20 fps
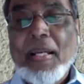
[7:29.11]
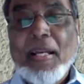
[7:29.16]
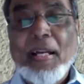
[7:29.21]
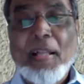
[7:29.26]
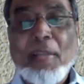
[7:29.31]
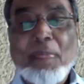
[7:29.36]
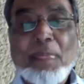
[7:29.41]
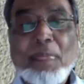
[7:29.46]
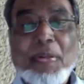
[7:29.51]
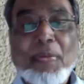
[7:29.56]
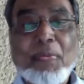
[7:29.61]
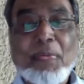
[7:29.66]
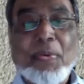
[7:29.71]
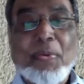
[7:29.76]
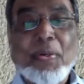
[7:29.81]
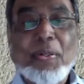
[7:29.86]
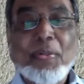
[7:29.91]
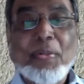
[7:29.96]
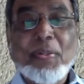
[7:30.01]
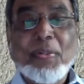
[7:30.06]
help and
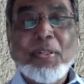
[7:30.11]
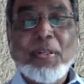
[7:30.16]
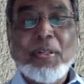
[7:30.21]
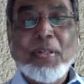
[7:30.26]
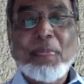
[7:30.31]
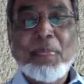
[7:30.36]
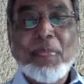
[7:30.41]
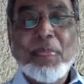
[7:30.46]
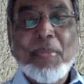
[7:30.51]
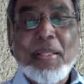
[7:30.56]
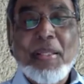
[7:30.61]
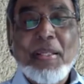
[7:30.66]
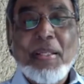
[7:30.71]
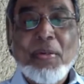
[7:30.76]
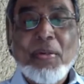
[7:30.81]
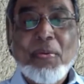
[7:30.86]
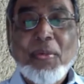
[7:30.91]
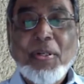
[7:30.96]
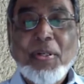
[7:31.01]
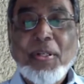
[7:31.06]
work with him,
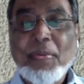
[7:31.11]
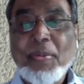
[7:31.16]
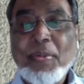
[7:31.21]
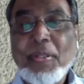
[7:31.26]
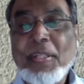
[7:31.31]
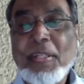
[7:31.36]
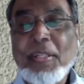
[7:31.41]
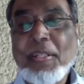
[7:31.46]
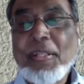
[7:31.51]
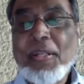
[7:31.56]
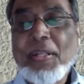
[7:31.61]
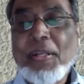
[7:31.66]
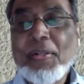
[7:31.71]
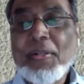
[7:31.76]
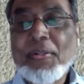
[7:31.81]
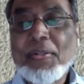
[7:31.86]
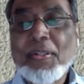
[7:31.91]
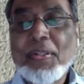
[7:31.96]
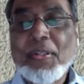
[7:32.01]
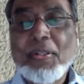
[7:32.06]
whatever he needs,